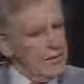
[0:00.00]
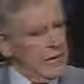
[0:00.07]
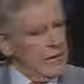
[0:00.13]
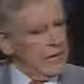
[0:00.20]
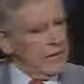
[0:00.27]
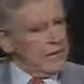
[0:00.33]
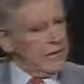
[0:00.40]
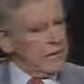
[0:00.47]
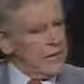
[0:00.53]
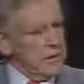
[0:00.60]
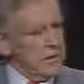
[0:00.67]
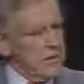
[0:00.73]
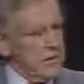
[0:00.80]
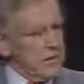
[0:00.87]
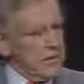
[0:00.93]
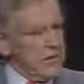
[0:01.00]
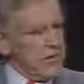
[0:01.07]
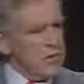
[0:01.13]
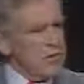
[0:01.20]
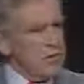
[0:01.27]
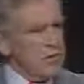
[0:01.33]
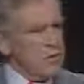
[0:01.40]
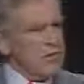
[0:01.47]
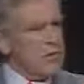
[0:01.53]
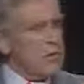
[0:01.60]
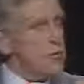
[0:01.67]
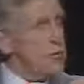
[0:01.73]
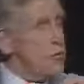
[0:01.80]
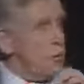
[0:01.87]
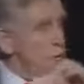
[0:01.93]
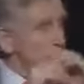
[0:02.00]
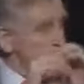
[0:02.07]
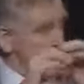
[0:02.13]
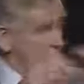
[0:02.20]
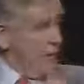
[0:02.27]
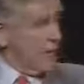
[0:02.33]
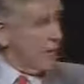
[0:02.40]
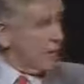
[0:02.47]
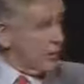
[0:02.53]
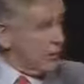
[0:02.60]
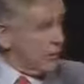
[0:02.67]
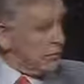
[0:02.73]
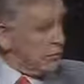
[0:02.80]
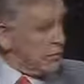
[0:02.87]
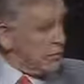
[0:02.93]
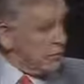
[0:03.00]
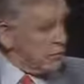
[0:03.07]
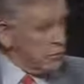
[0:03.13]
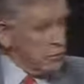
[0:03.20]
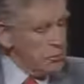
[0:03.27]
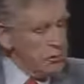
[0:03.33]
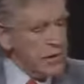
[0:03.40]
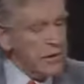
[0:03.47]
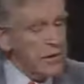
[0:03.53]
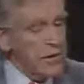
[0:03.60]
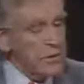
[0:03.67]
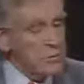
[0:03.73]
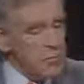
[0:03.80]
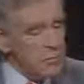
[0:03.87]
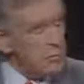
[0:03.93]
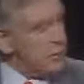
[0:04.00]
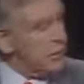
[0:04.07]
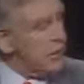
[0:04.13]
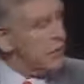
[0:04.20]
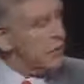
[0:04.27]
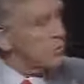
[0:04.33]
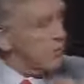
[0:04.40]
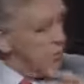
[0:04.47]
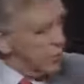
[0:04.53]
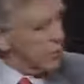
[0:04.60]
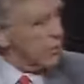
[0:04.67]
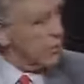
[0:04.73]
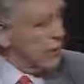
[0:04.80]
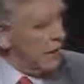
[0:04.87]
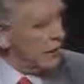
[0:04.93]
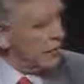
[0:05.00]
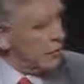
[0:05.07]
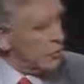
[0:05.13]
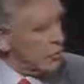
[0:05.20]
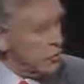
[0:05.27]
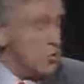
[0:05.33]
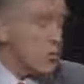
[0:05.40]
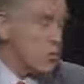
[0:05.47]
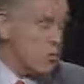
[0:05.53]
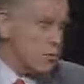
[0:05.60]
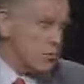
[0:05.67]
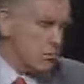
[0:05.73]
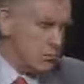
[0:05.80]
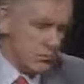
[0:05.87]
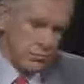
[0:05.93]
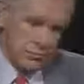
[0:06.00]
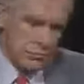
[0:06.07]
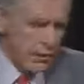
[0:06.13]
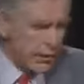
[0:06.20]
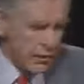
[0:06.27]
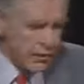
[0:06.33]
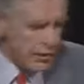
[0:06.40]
the same kind of system in which there would be a morality, in which there would be people taking moral attitudes, which may not